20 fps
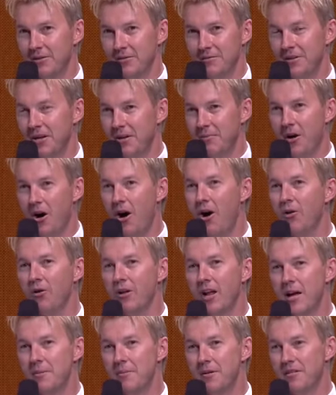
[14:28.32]
my
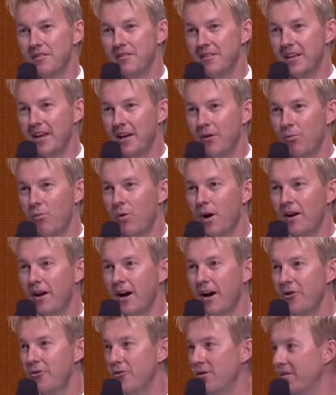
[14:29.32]
whole aim is to get
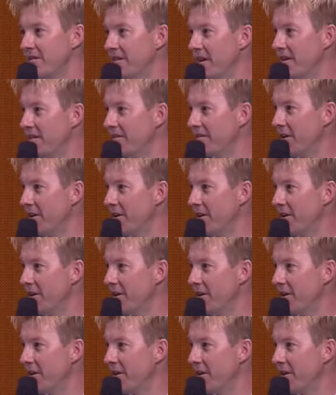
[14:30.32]
100 centres